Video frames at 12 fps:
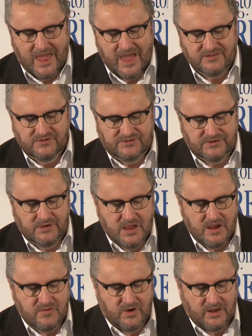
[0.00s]

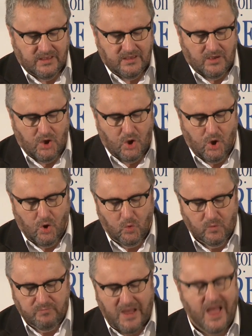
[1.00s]
engineering a
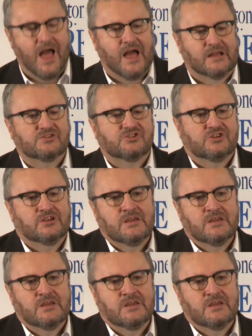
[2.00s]
whole patch.